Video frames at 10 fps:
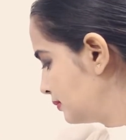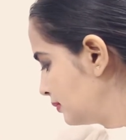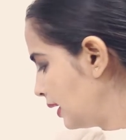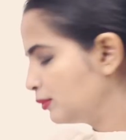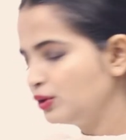
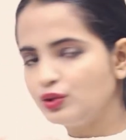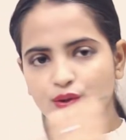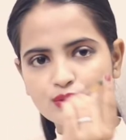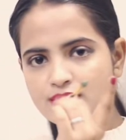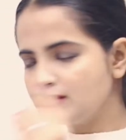I'm going to
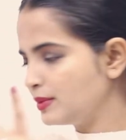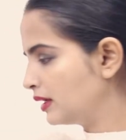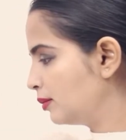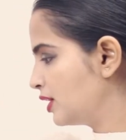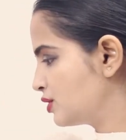use this
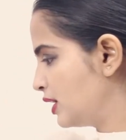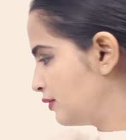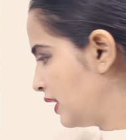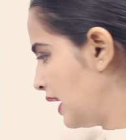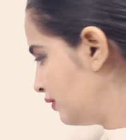makeup brush that
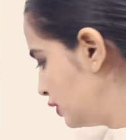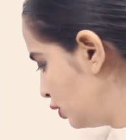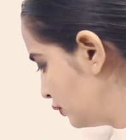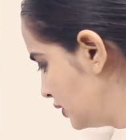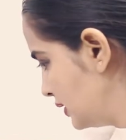we have
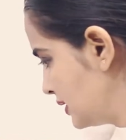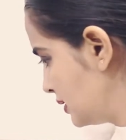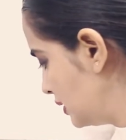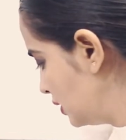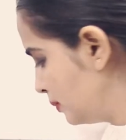along with
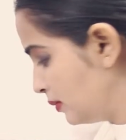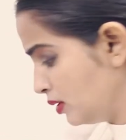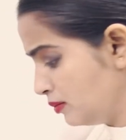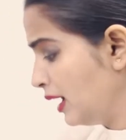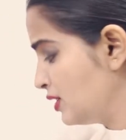this
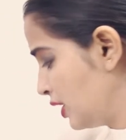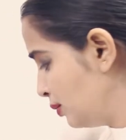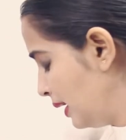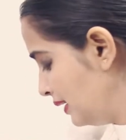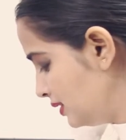eyeshadow
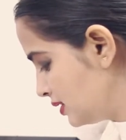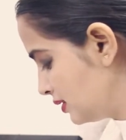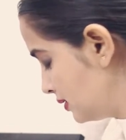palette,